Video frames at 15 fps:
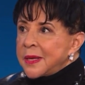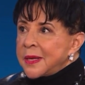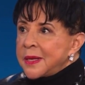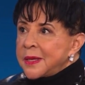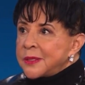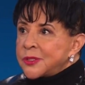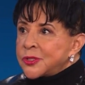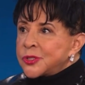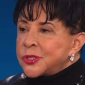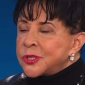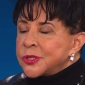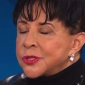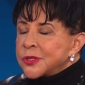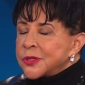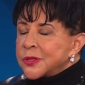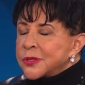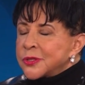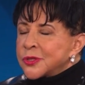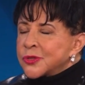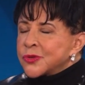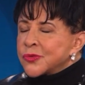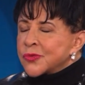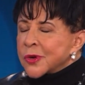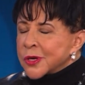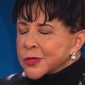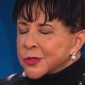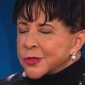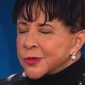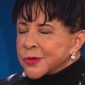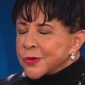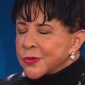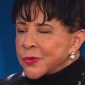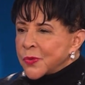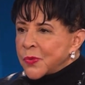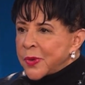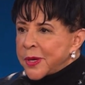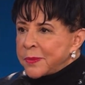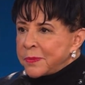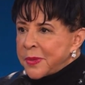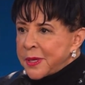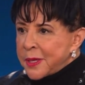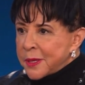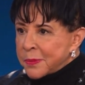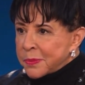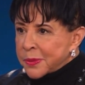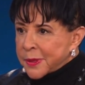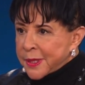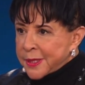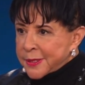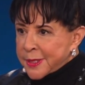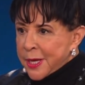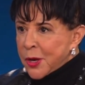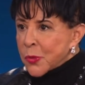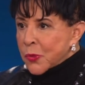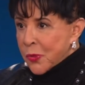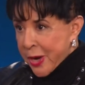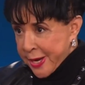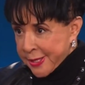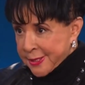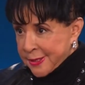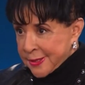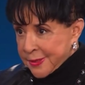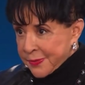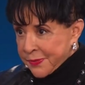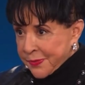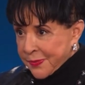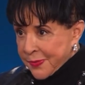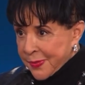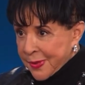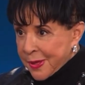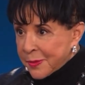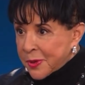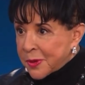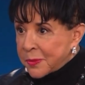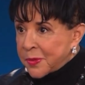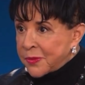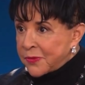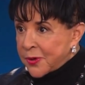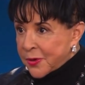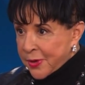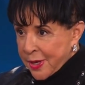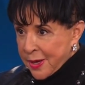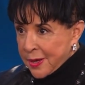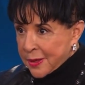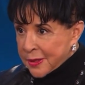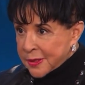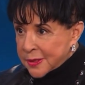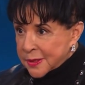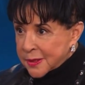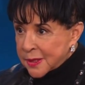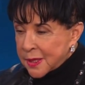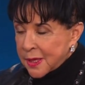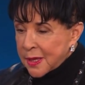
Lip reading: It's just the structure of the way media plays out race. I'm going to be very honest.